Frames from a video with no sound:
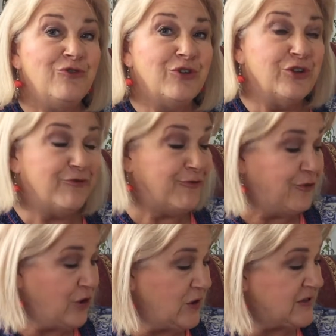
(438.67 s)
For the
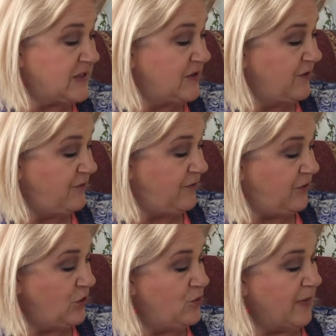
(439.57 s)
first
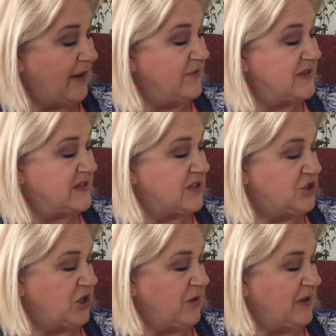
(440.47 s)
few months, the
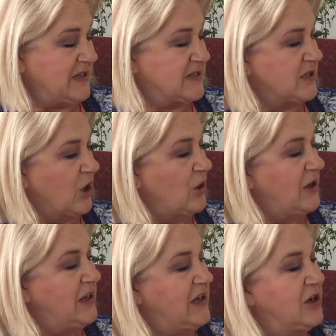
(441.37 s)
joey
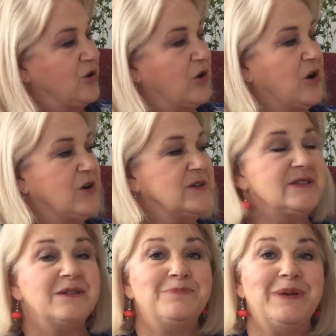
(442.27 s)
slowly
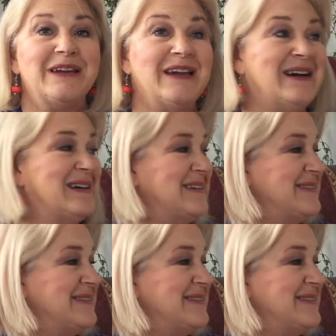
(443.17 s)
grows bigger.